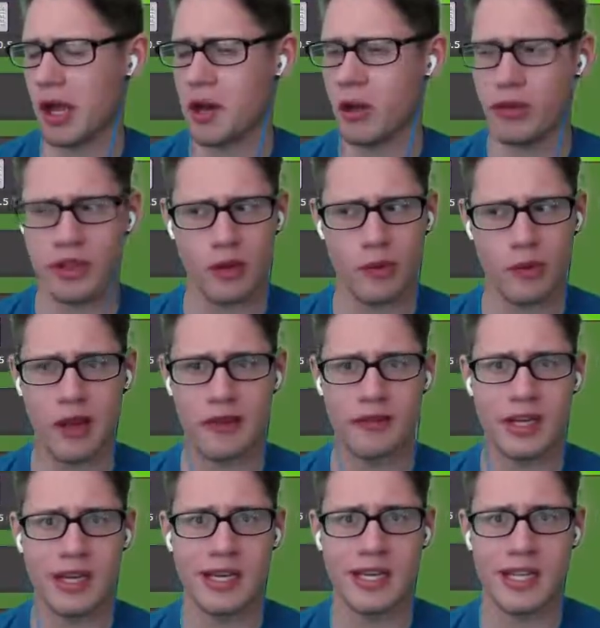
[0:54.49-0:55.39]
I don't think we have
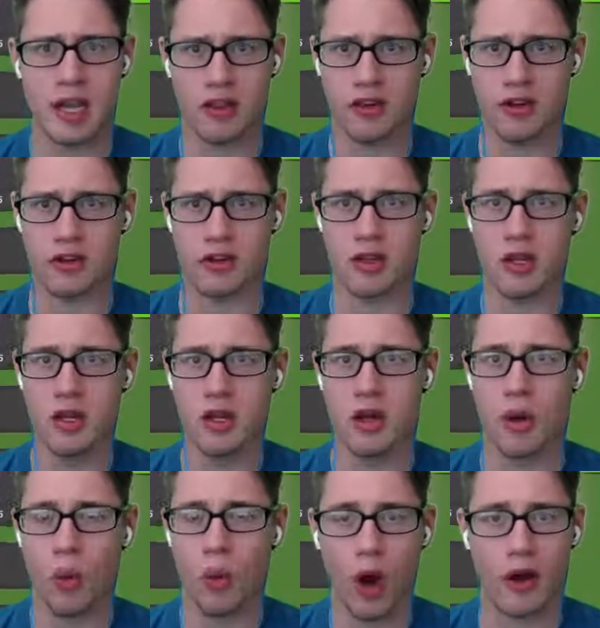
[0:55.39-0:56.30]
any other
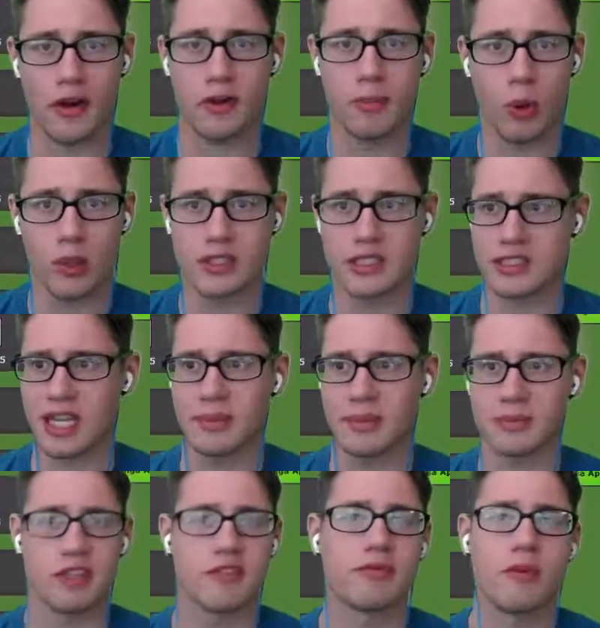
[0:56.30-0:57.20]
water poison
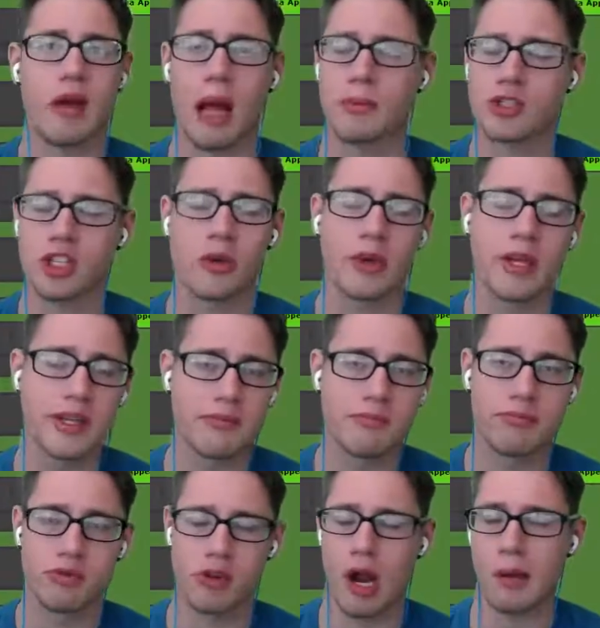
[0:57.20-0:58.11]
types. If I'm sure we
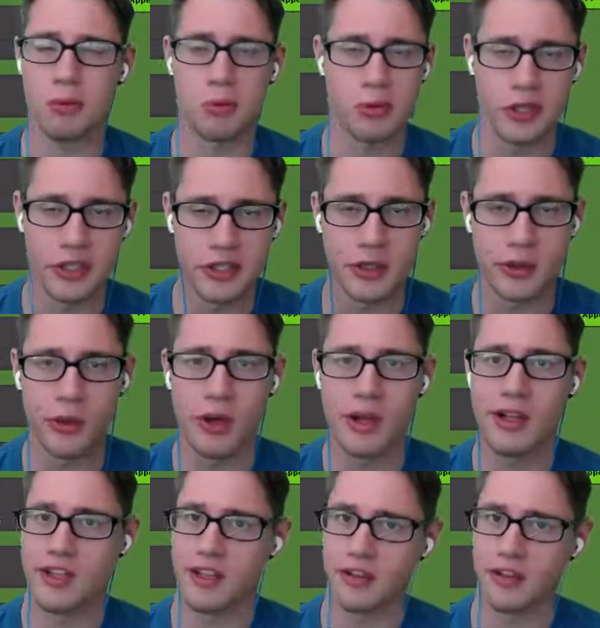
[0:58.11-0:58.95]
probably do.